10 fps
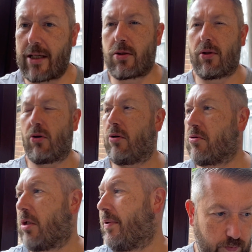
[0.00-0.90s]
so I thought it was
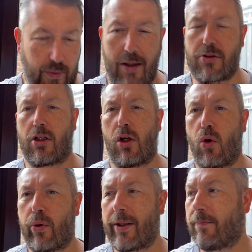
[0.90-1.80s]
going to be down to the
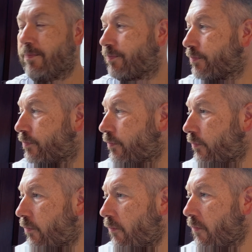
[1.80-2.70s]
chlorine.
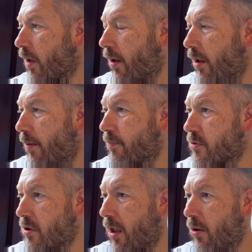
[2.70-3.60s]

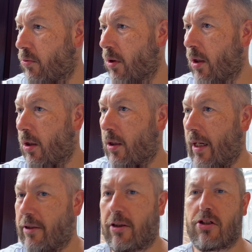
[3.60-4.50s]
So I
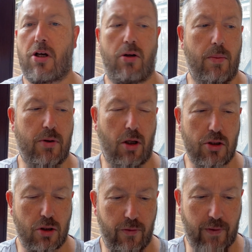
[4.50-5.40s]
added the sodium
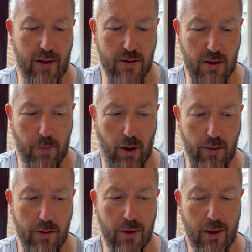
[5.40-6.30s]
thiosulfate into the
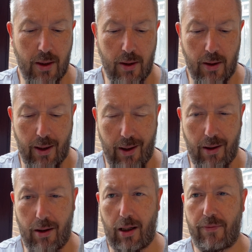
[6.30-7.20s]
pond,
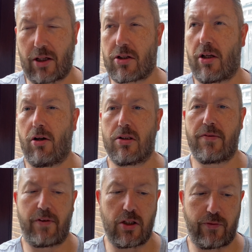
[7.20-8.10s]
and I've actually gone to
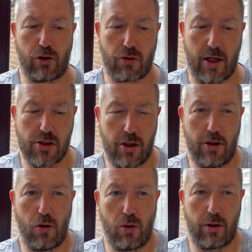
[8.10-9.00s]
Finch Filtration
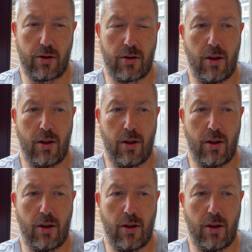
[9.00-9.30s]
and ordered